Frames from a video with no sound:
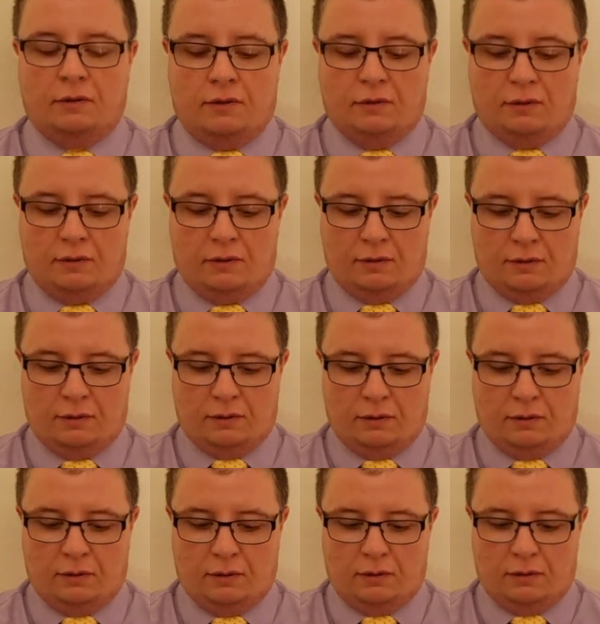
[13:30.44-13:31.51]

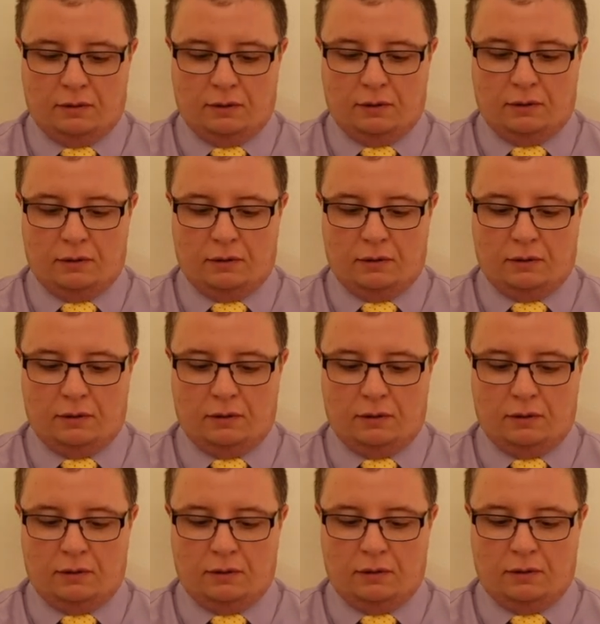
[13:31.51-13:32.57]

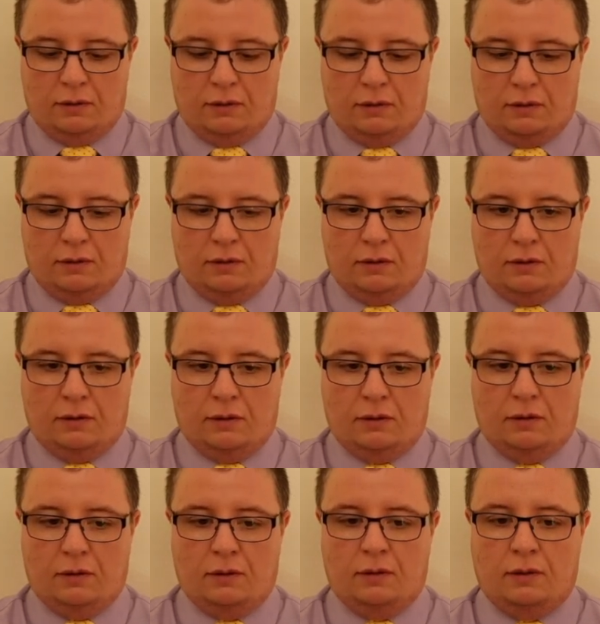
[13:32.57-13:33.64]

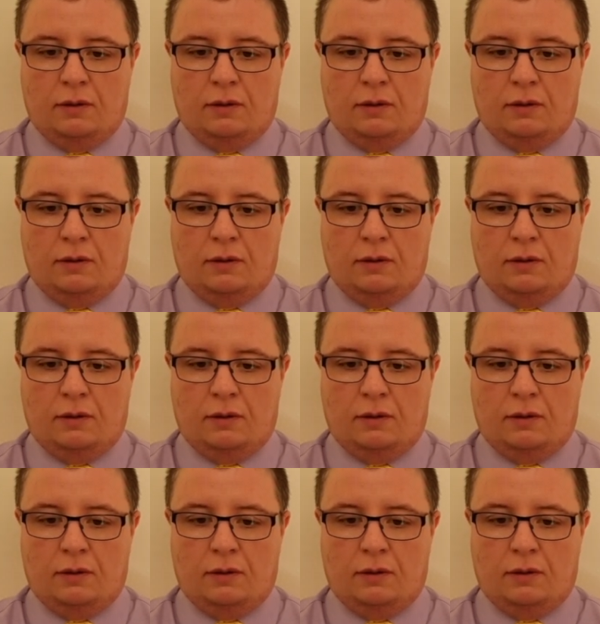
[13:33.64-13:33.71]
Nobody speaks.